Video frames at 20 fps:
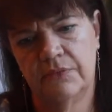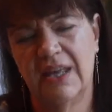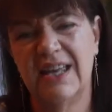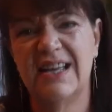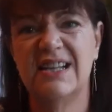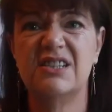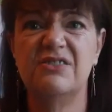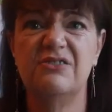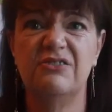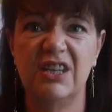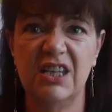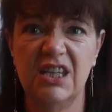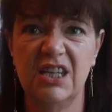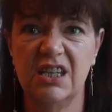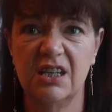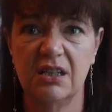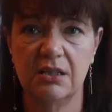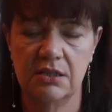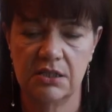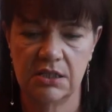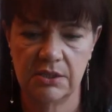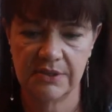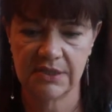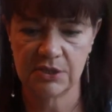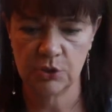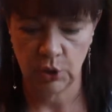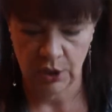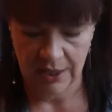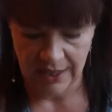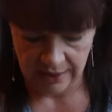It's vegan, so it's
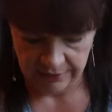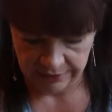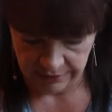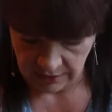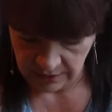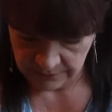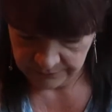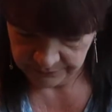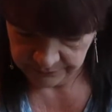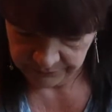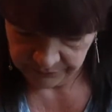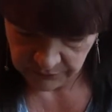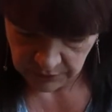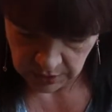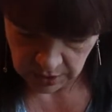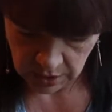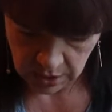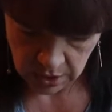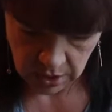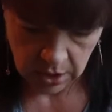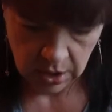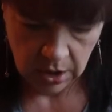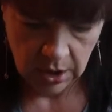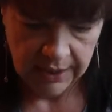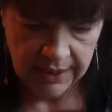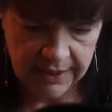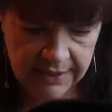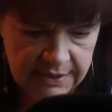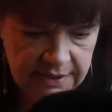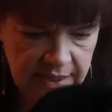not leather.
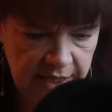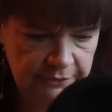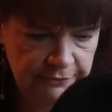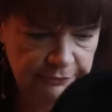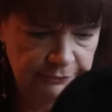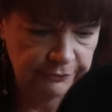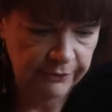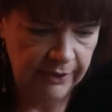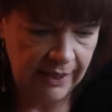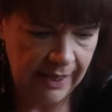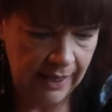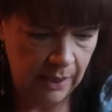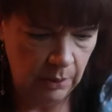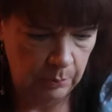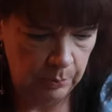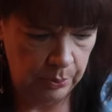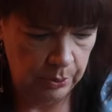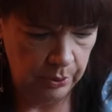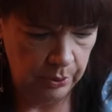It's a flap.